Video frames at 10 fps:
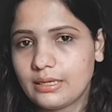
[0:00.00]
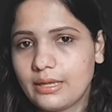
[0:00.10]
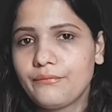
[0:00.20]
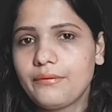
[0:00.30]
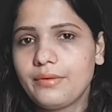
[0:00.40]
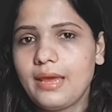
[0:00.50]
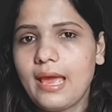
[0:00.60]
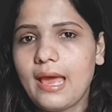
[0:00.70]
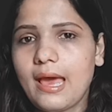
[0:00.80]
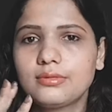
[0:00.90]
We have
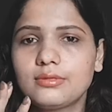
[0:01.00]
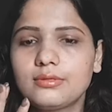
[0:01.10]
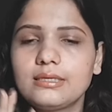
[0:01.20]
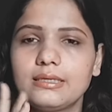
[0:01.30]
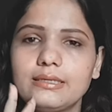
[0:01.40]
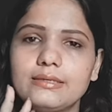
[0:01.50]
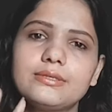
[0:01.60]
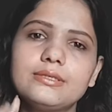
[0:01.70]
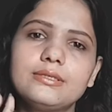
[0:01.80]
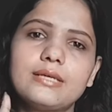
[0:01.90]
three
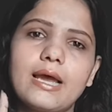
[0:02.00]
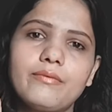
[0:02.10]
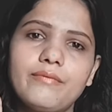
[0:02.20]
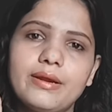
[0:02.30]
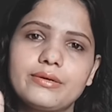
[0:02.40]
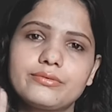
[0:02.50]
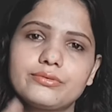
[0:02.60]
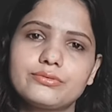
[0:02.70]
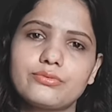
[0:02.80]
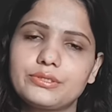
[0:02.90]
different type of
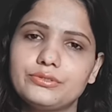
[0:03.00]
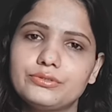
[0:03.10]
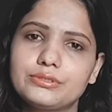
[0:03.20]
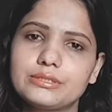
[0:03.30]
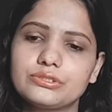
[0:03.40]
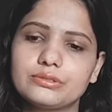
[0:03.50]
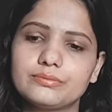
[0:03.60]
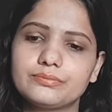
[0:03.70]
heterotrophic nutrition.